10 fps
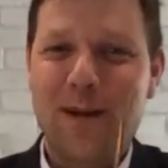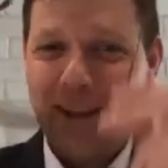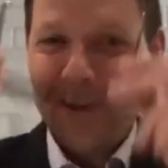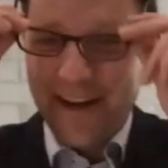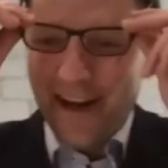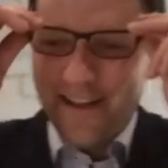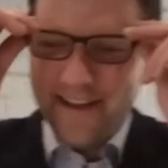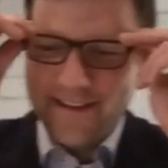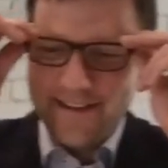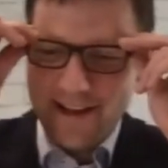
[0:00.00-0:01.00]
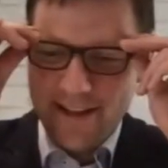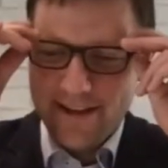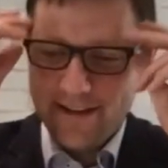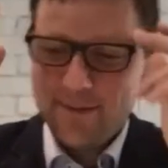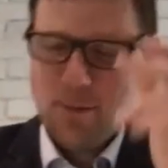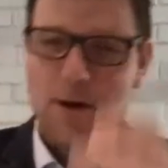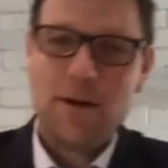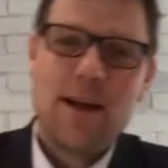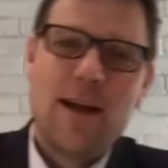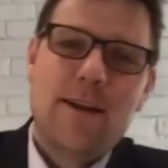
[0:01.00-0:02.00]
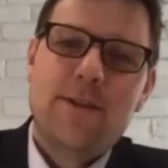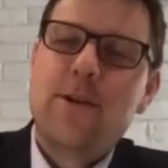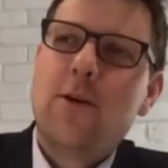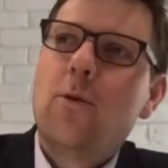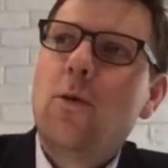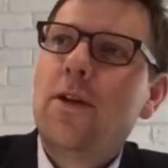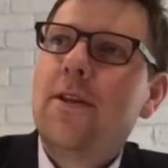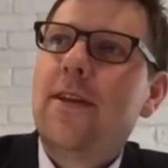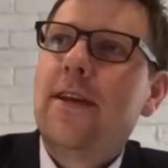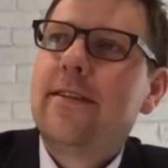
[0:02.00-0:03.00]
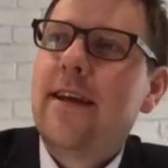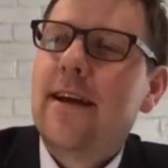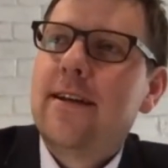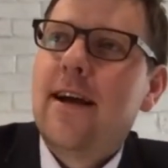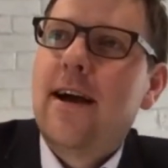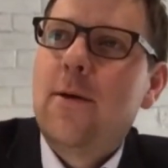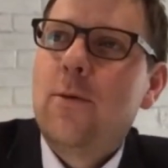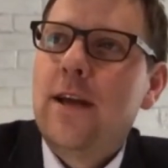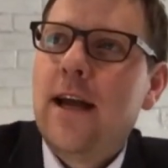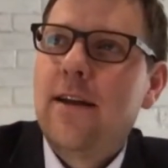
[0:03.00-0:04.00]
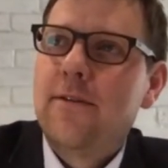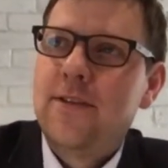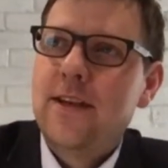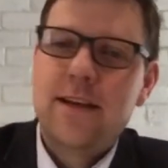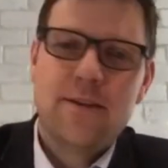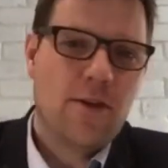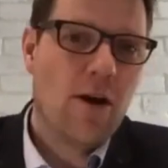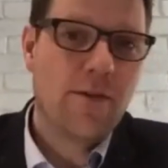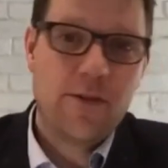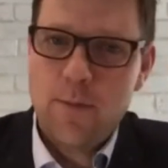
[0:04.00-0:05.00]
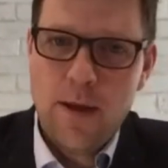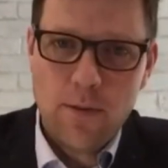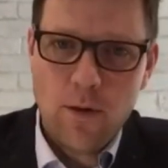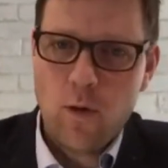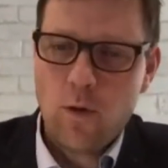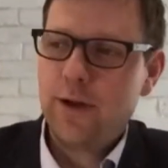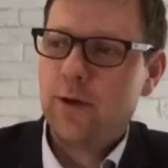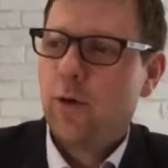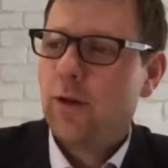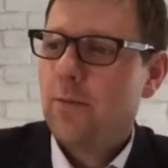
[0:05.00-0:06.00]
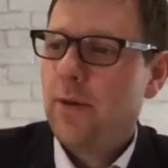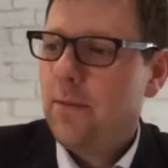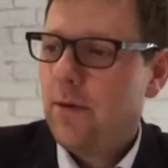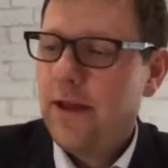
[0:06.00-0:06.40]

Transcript: I love it. I think it's smart. So one of the things that we kind of see is obviously people hoarding toilet paper.